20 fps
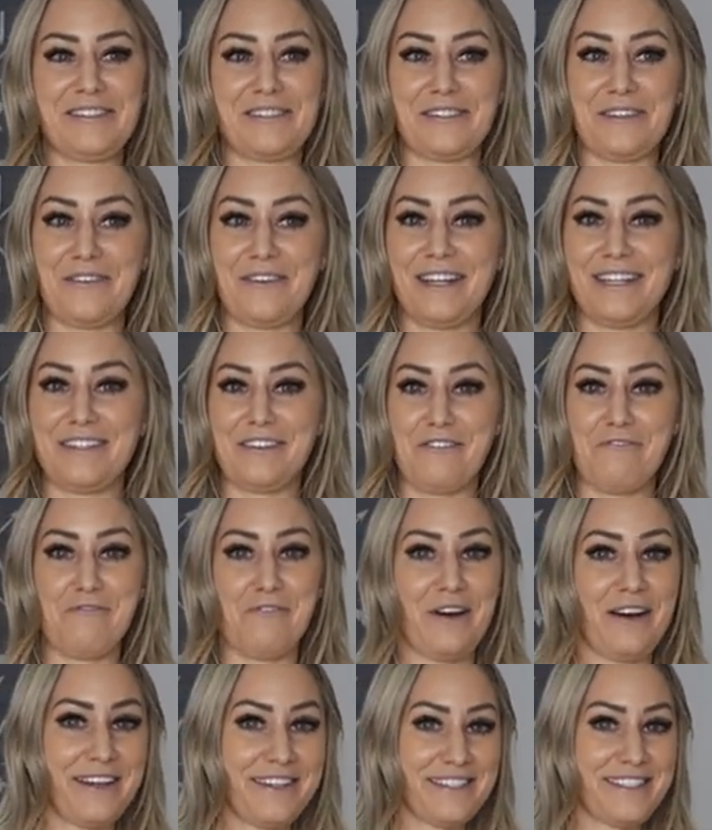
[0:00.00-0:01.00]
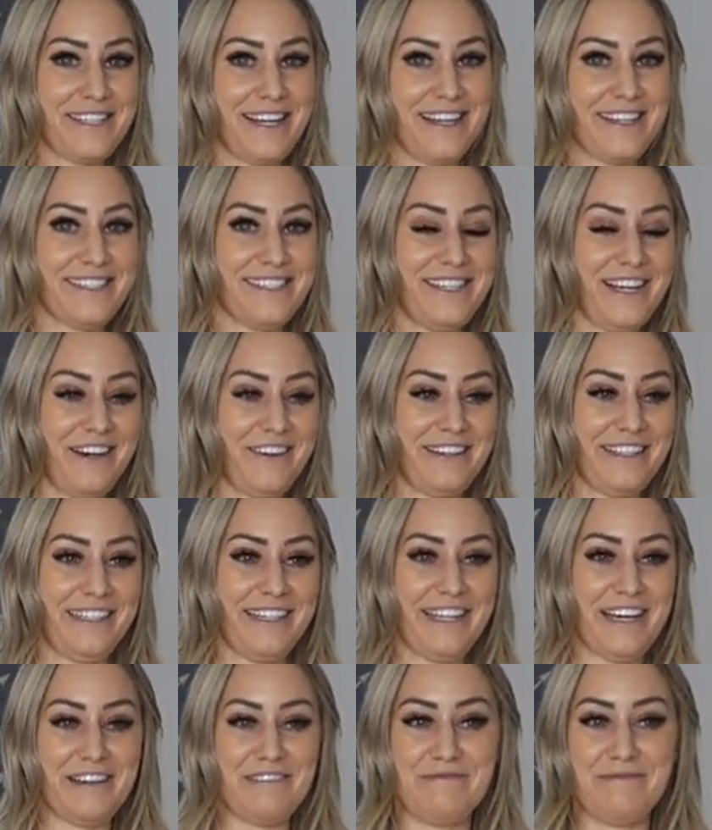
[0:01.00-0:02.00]
So I don't want to size down
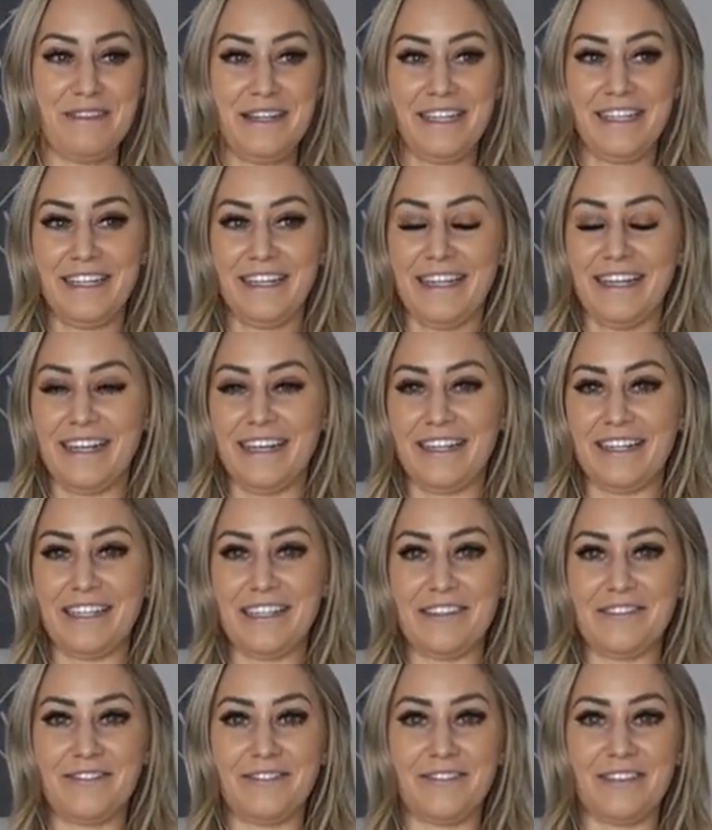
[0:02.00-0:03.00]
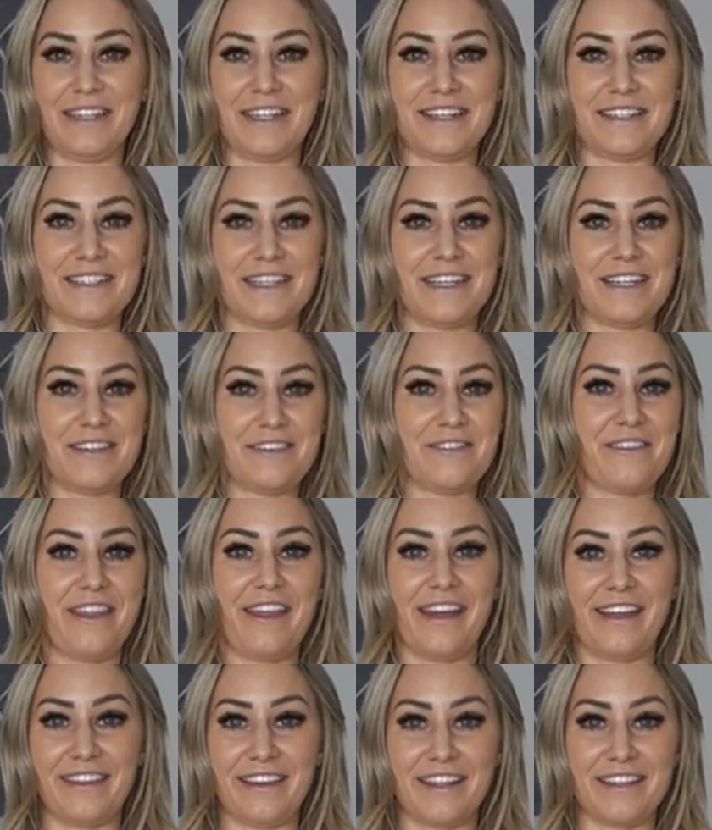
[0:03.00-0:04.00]
in them because I don't
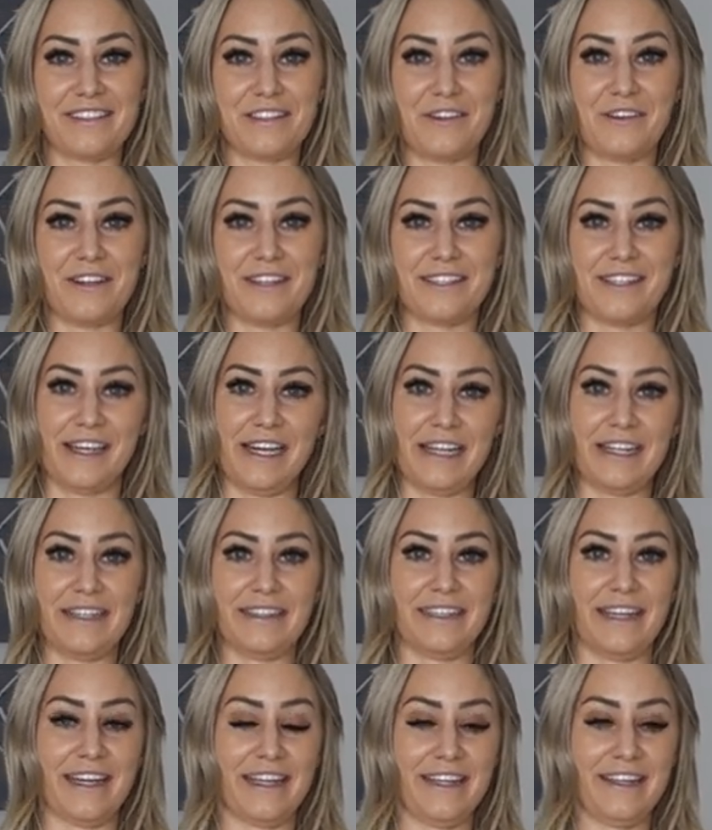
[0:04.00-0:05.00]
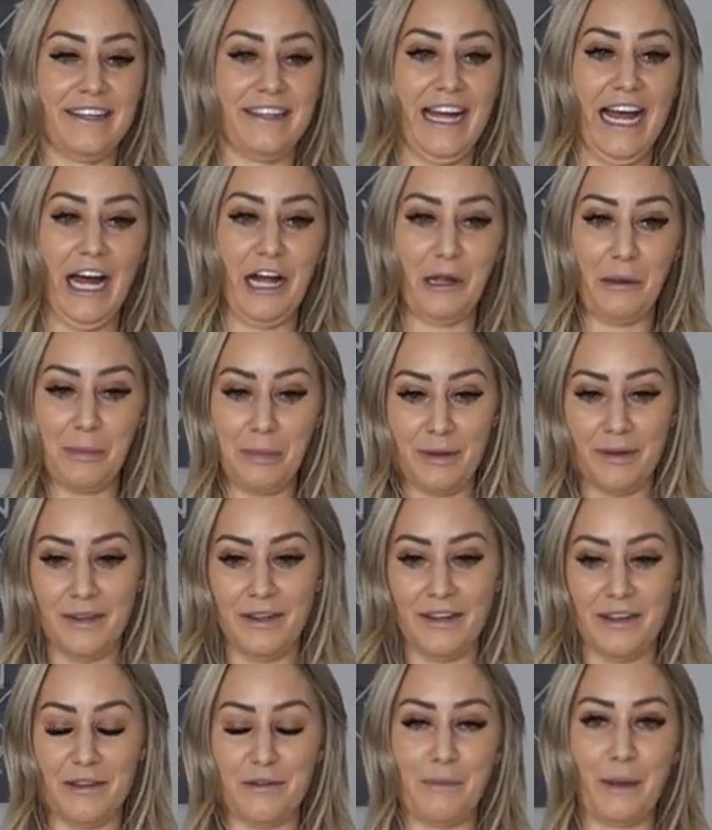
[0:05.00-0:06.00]
think that's going to like help.
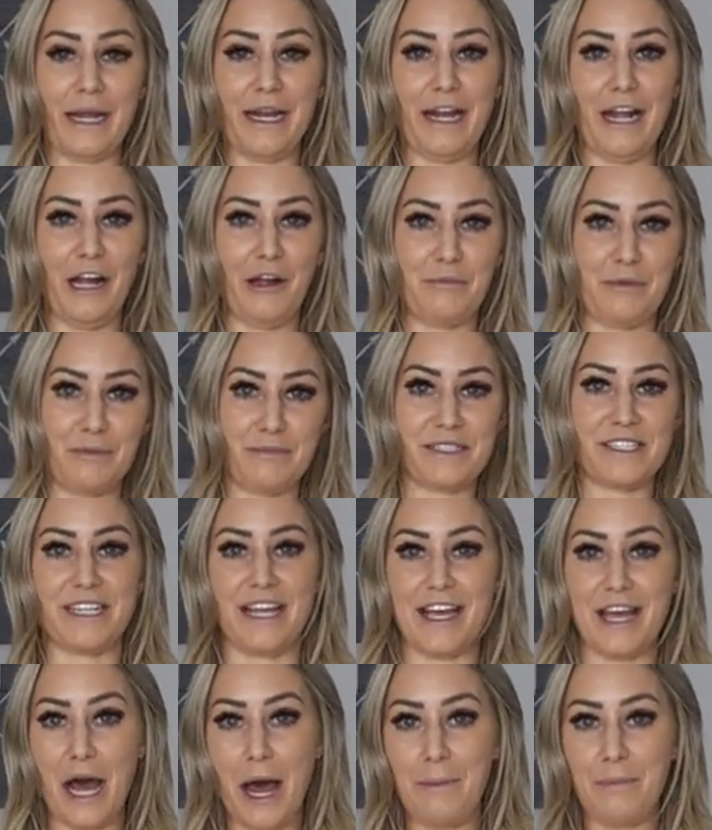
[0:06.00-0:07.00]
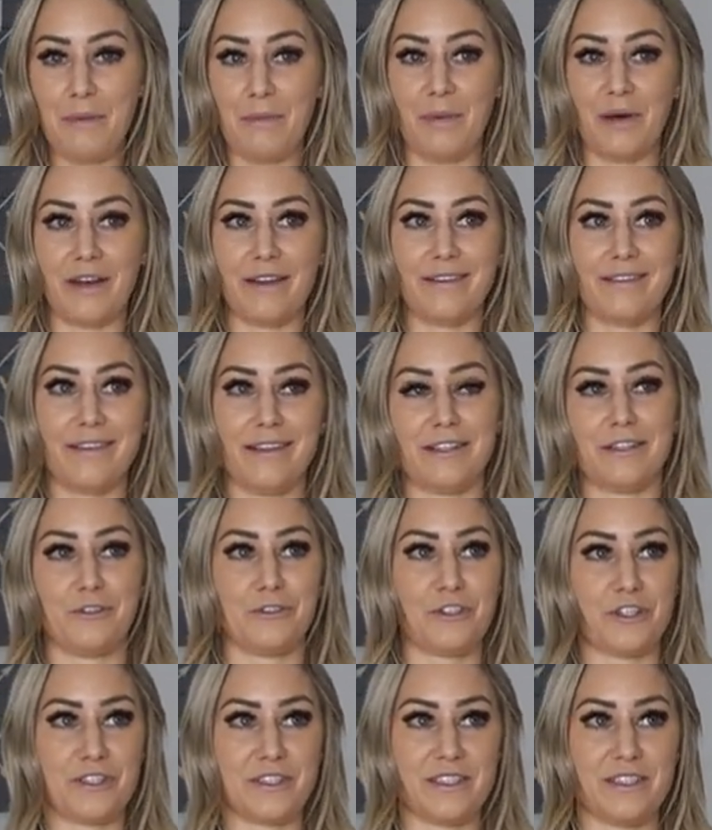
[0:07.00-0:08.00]
It might help them stay up, but
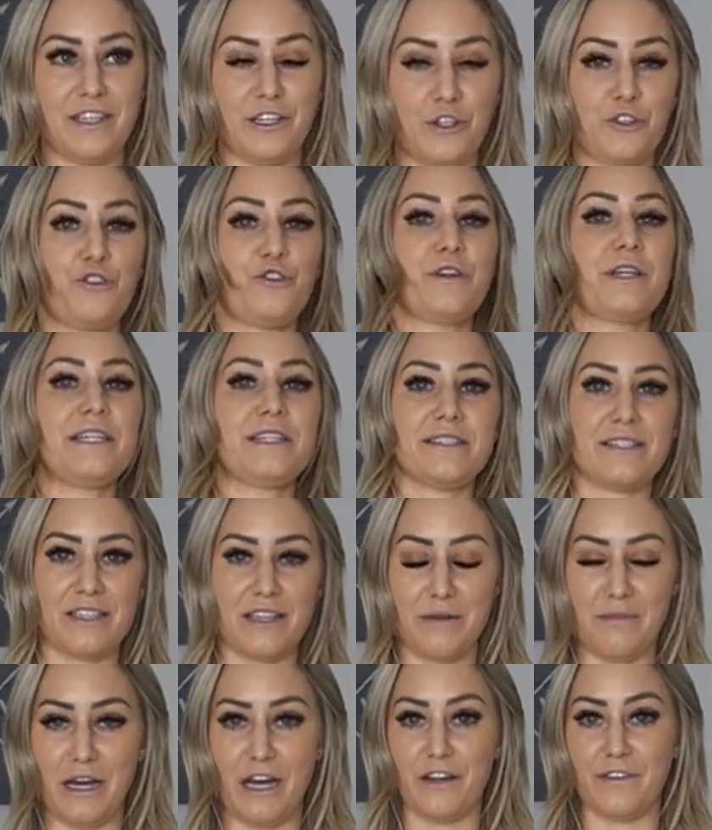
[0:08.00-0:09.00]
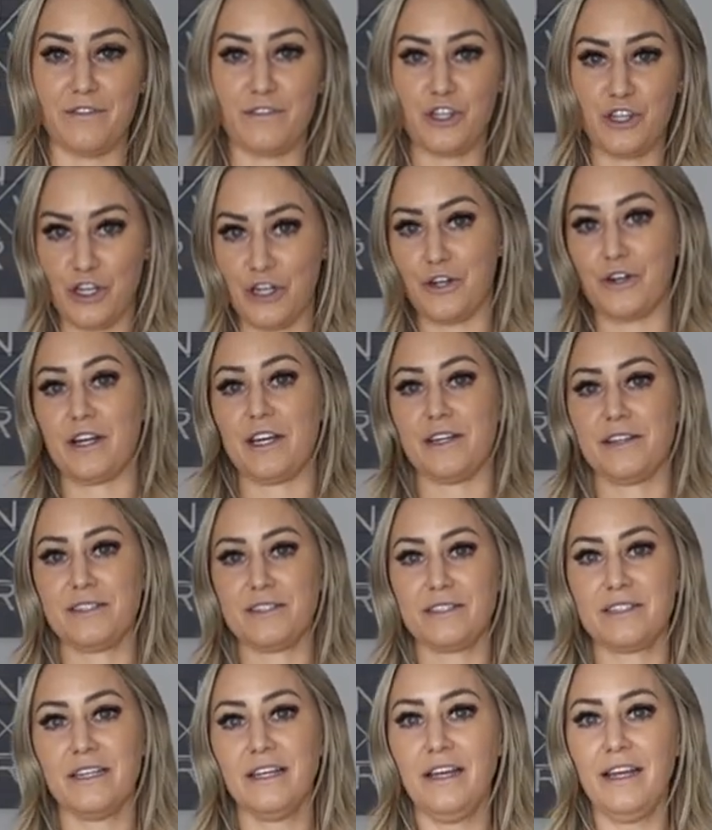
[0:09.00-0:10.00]
it'll just increase the amount of
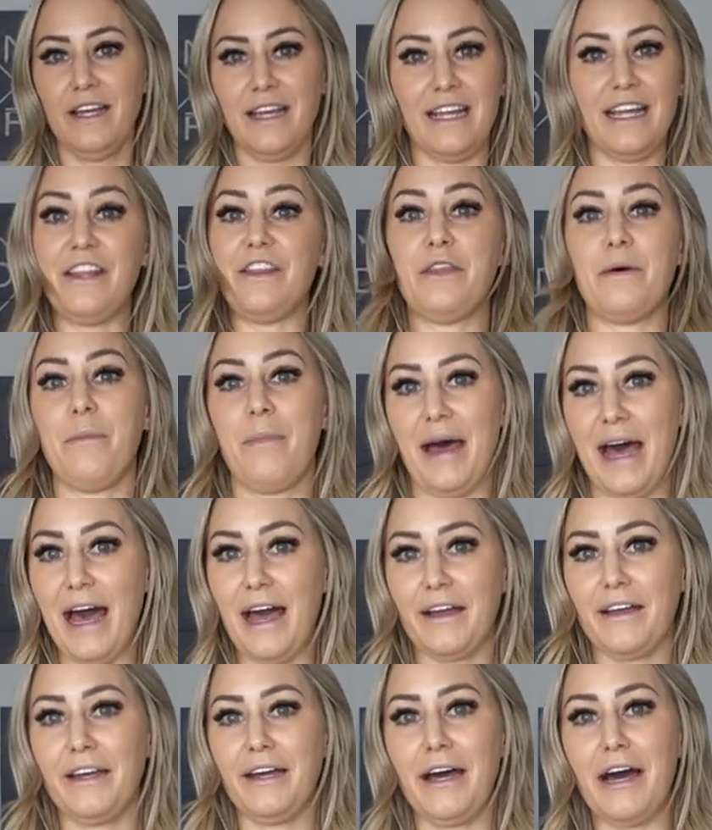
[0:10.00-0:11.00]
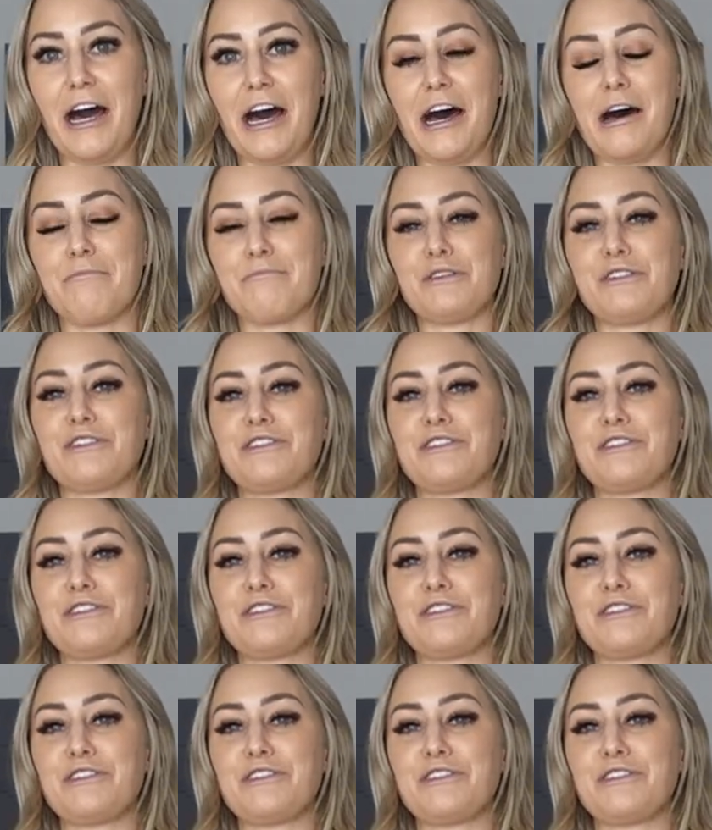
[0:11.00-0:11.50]
sheerness in the back.